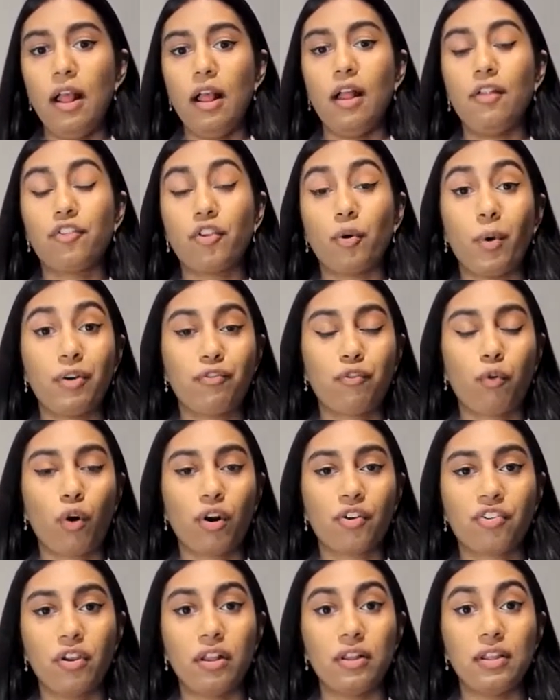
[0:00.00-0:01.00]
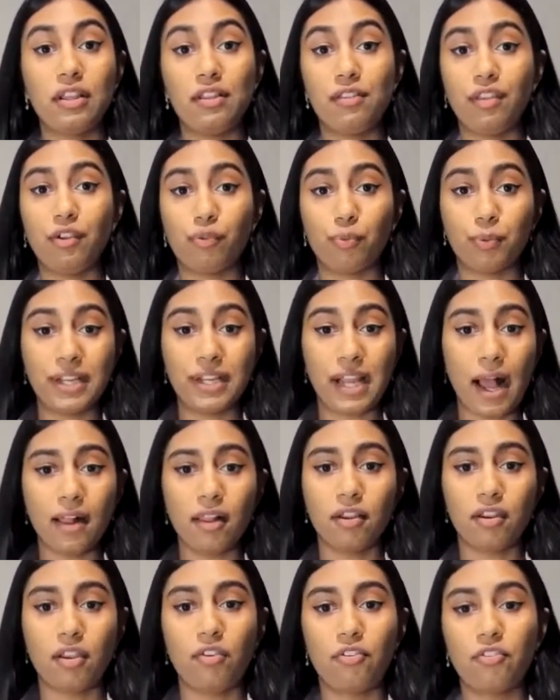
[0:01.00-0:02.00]
And so unfortunately, these
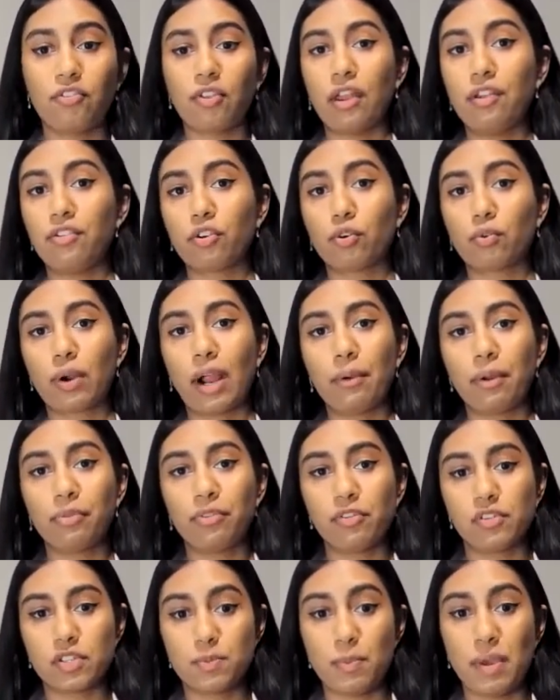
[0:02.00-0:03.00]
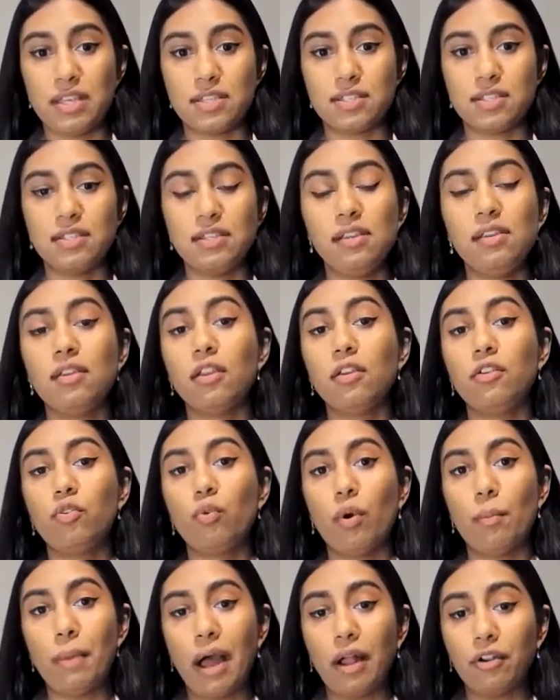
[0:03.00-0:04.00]
realities tend to crowd out the space needed
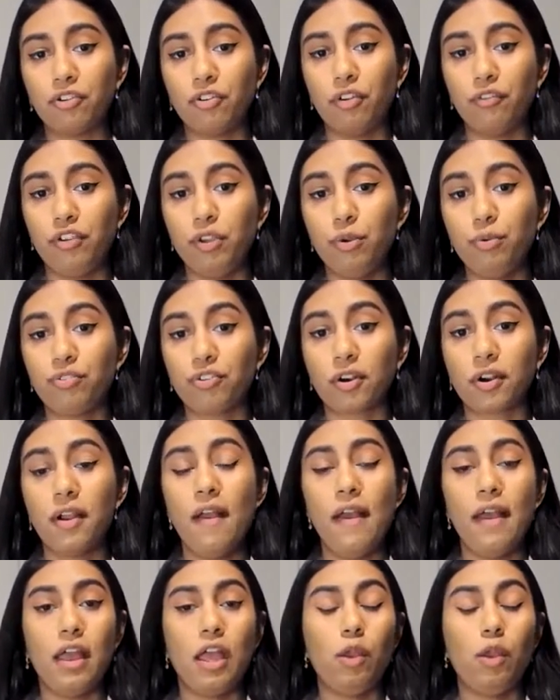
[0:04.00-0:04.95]
to imagine a future